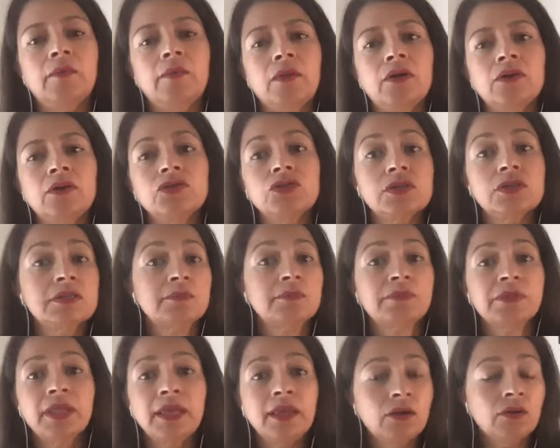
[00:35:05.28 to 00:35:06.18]
are just
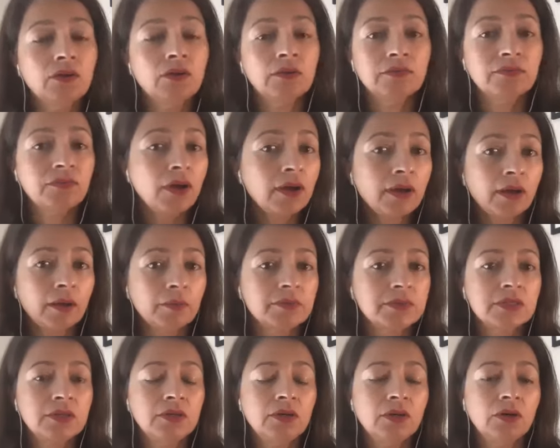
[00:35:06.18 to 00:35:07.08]
plain old fuck
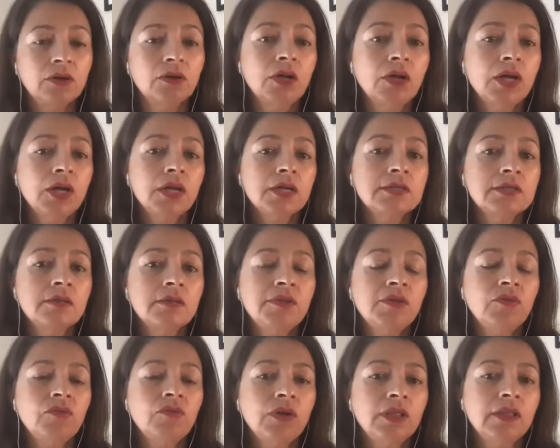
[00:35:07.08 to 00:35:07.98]
ups, you know, to
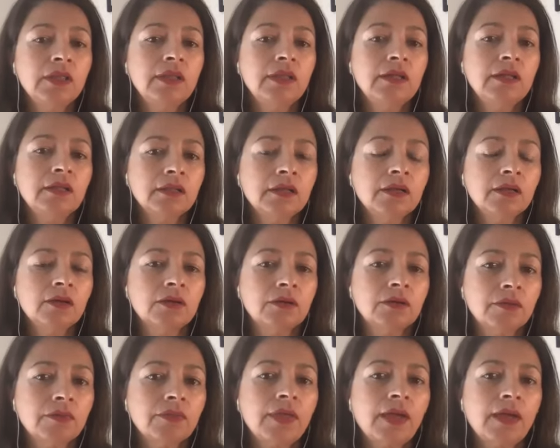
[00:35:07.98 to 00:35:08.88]
be really
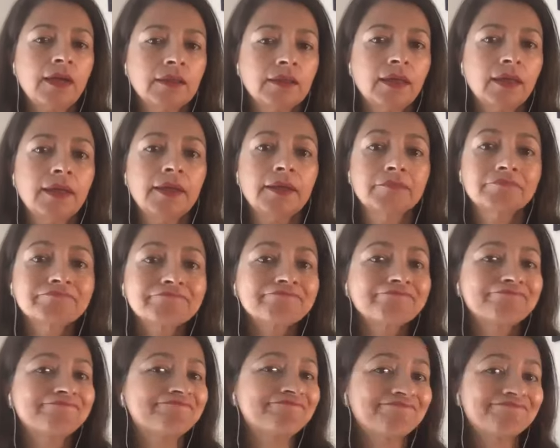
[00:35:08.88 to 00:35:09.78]
clear that, like,
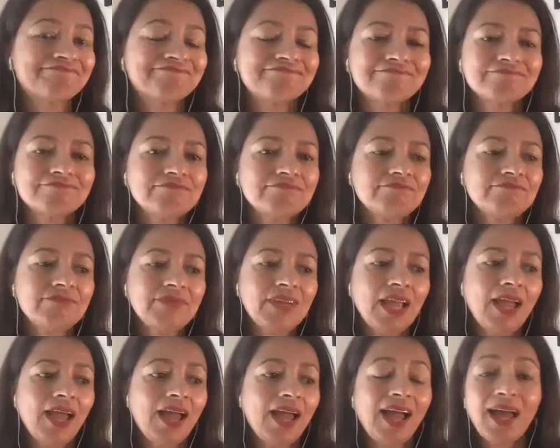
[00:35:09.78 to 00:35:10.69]

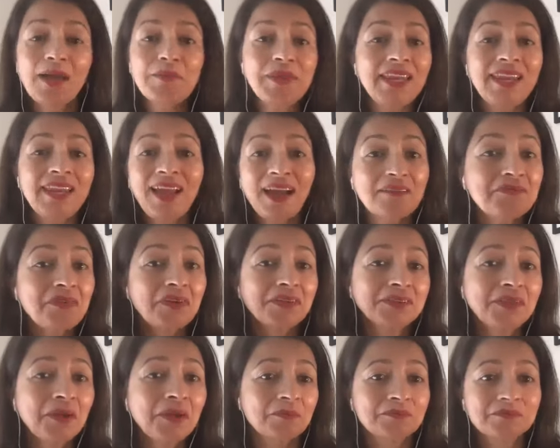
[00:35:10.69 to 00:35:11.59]
I mean, I
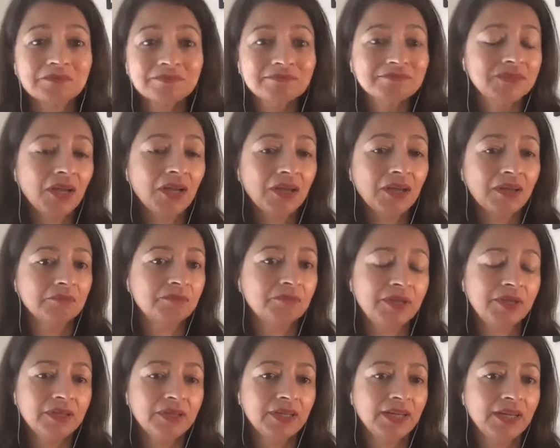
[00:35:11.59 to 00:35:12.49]
fucked up, done,
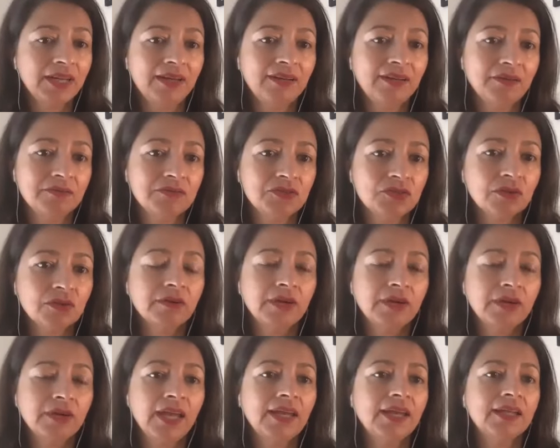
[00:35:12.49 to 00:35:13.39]
period, end of
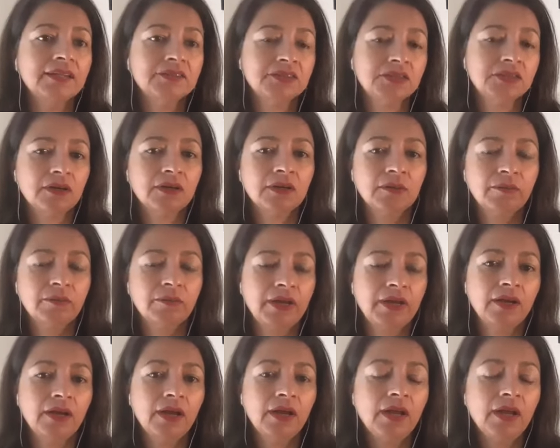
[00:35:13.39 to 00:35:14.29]
story. And let's talk about
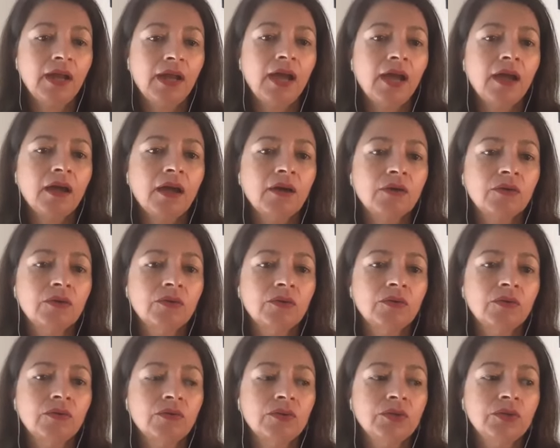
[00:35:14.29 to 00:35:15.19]

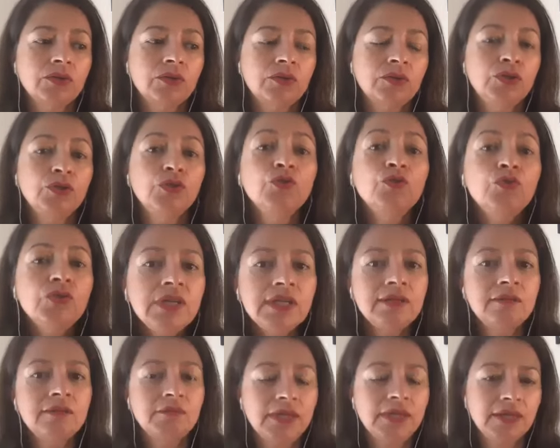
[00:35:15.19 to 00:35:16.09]
how you
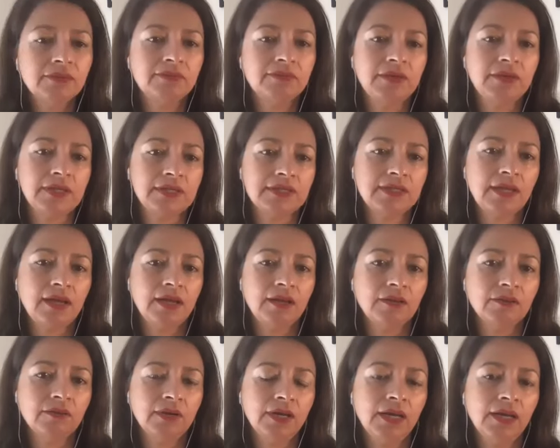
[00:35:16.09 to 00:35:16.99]
need me to fix that,
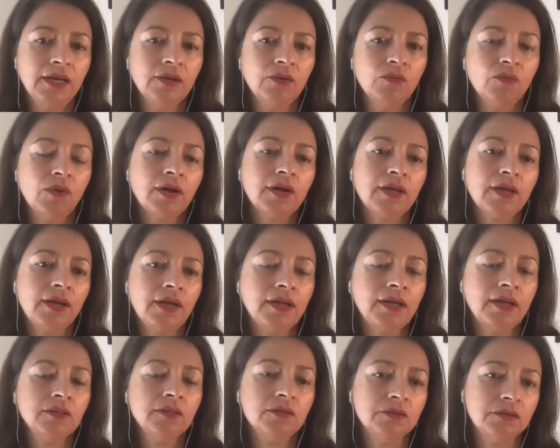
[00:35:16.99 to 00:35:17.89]
right? And what can
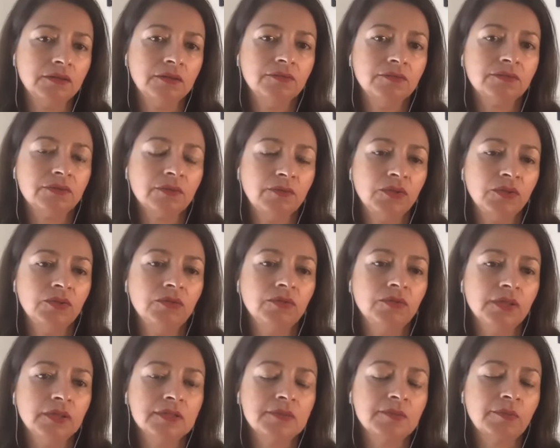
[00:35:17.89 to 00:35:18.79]
I learn from you
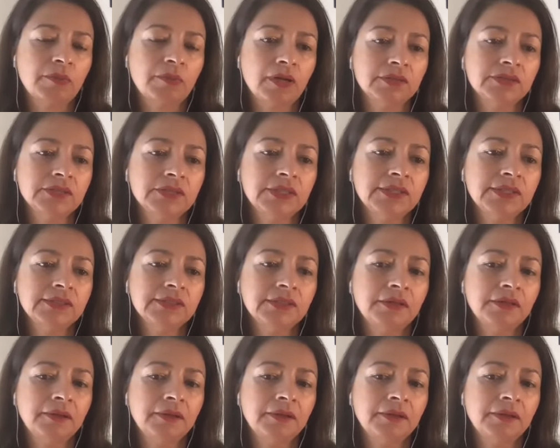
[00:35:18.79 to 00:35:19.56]
in this process?